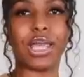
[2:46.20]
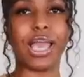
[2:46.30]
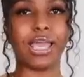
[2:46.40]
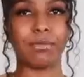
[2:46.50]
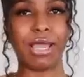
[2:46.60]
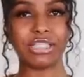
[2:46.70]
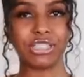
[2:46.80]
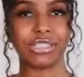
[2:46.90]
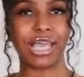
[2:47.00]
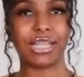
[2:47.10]
that. And imagine
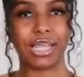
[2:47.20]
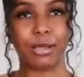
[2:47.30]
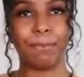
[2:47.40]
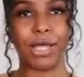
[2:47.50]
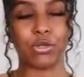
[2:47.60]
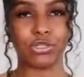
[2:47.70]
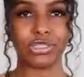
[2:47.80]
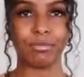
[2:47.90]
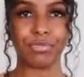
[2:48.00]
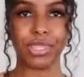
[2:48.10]
just adding like a belt or
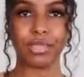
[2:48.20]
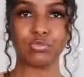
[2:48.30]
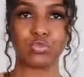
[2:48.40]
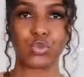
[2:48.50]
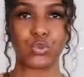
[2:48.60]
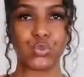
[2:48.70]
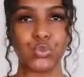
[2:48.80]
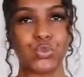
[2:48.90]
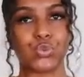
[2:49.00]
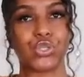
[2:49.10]
something.
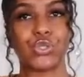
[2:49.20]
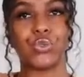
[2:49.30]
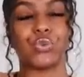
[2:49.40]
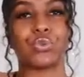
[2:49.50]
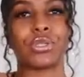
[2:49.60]
Ooh, cute.